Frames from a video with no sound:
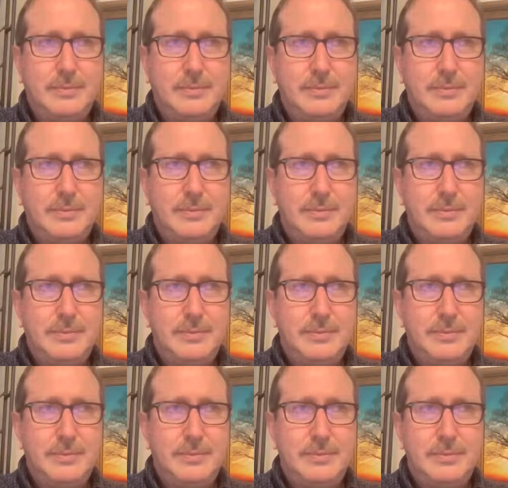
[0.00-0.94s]

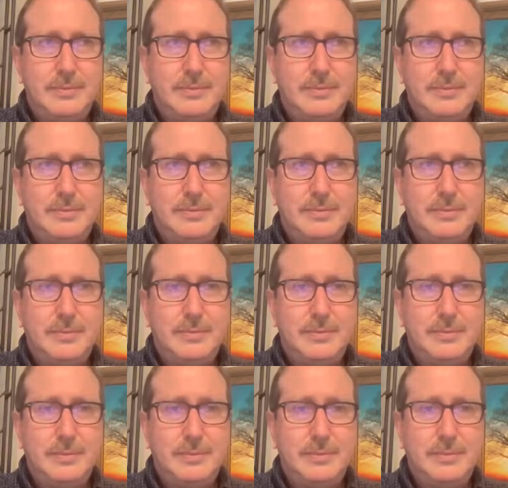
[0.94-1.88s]

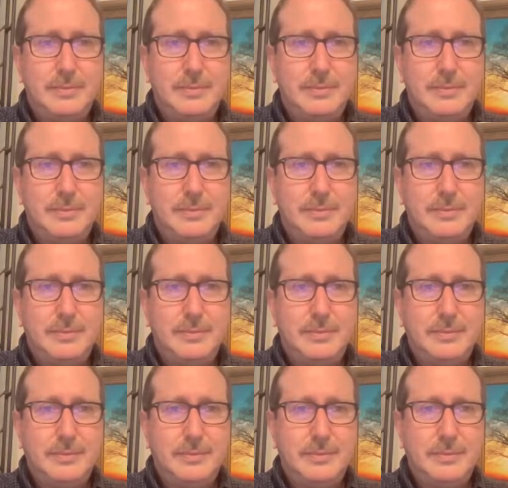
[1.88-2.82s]

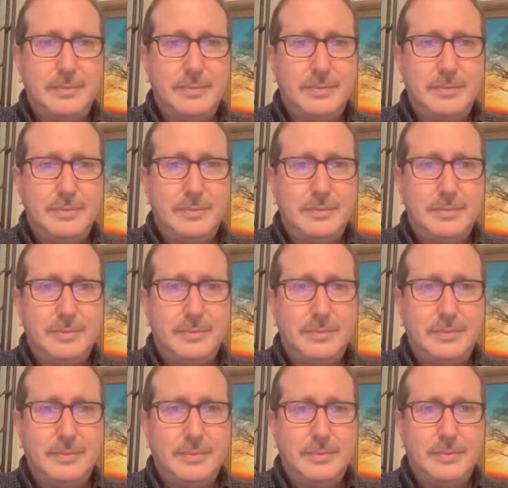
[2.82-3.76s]

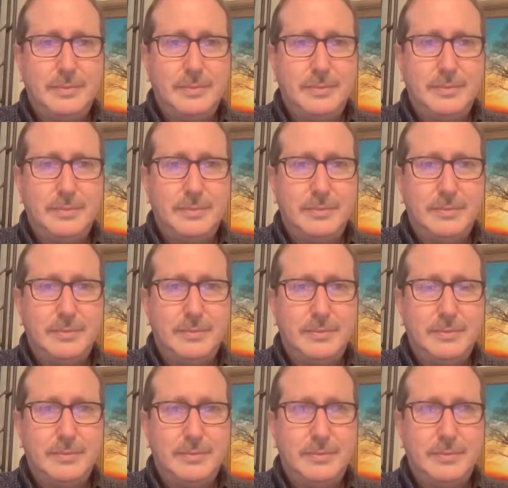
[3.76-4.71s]

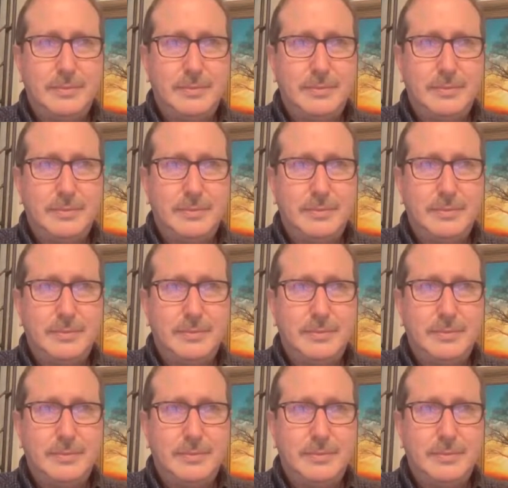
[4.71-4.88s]
(silent)